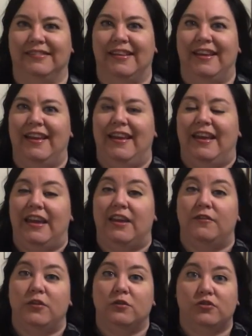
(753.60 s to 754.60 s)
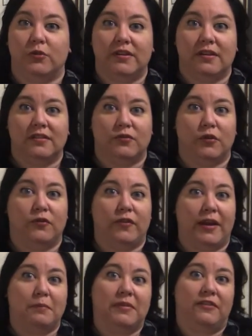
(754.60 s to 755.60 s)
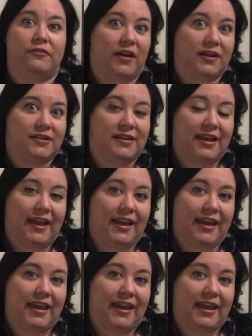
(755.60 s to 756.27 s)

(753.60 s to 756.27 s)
If you joined us for Family Fun Day